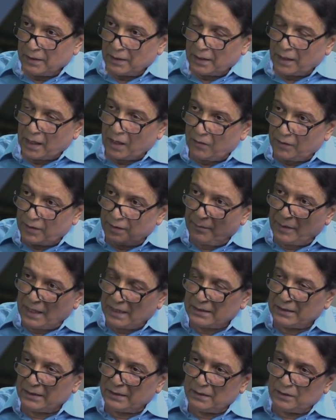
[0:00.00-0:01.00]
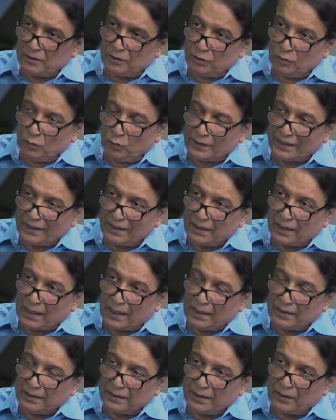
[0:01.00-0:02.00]
Now imagine you kill
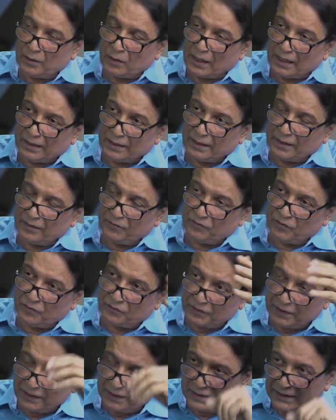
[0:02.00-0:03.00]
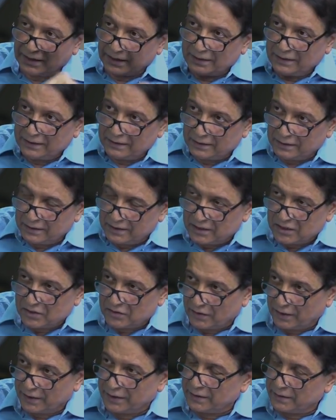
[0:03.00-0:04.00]
100 or 150 Chinese in this
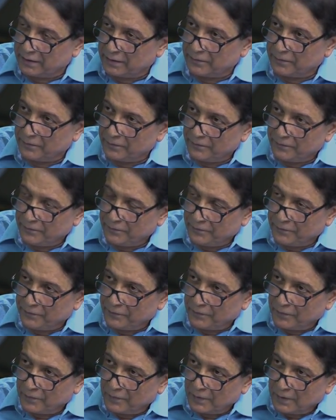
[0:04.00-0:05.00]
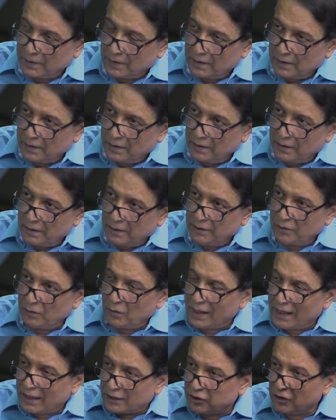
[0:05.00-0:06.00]
strike. You
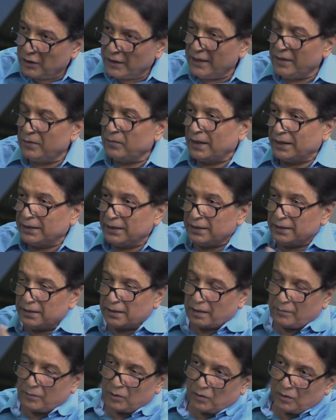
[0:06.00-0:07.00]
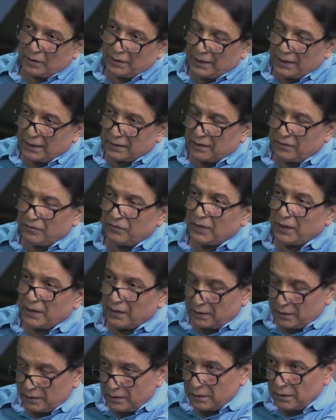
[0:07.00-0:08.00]
are actually inviting trouble on the other front.